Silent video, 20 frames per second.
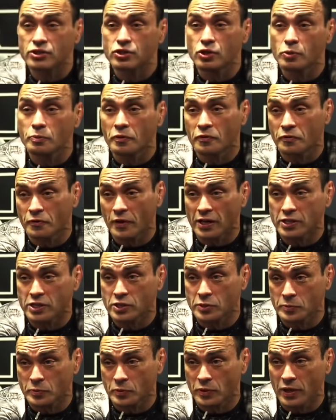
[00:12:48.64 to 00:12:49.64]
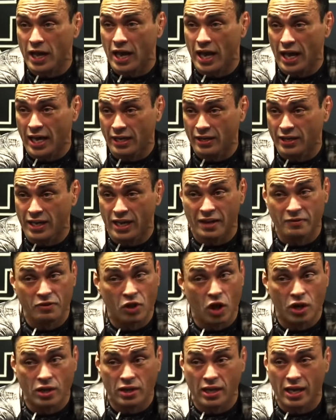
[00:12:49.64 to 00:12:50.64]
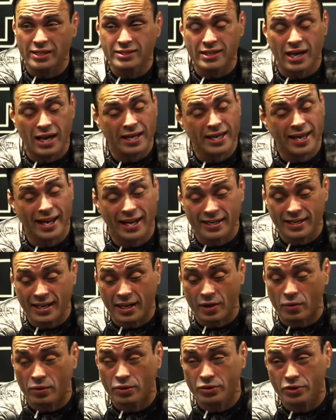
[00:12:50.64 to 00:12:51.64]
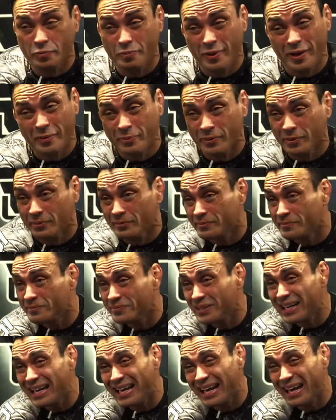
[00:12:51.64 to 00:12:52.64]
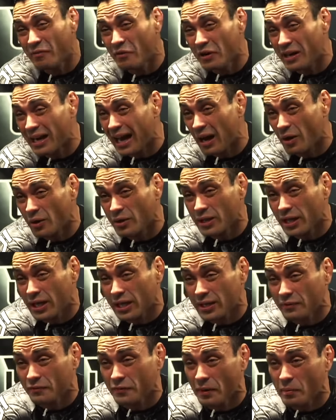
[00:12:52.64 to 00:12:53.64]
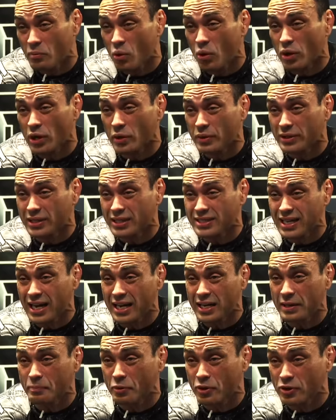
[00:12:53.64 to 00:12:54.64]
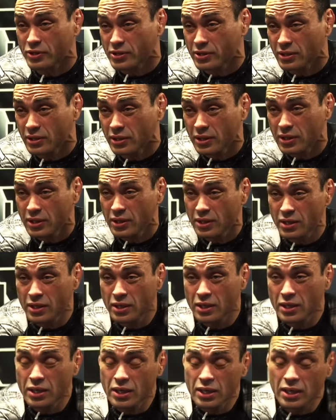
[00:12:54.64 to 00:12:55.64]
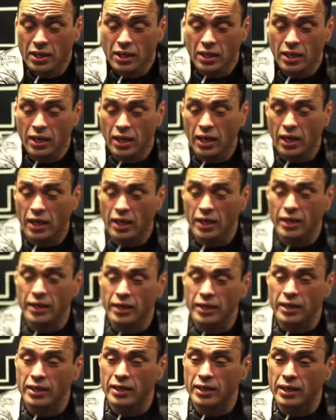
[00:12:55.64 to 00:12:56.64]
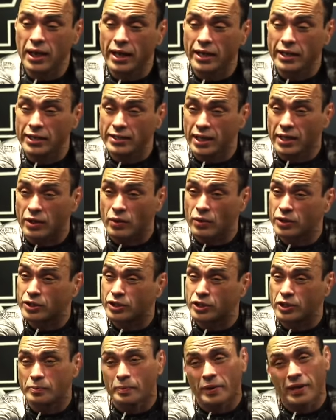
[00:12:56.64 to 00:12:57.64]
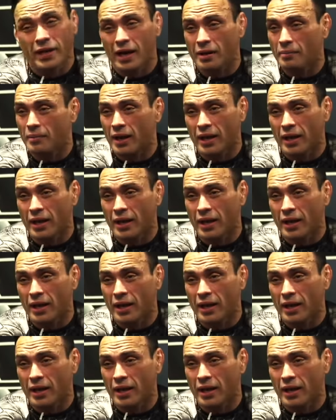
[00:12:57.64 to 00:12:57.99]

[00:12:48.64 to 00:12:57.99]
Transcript: super flexible guy. You got to have long legs. I can't dead orchard people. Every now and then, if I'm rolling with a tiny person, uh, I could dead orchard, but I'm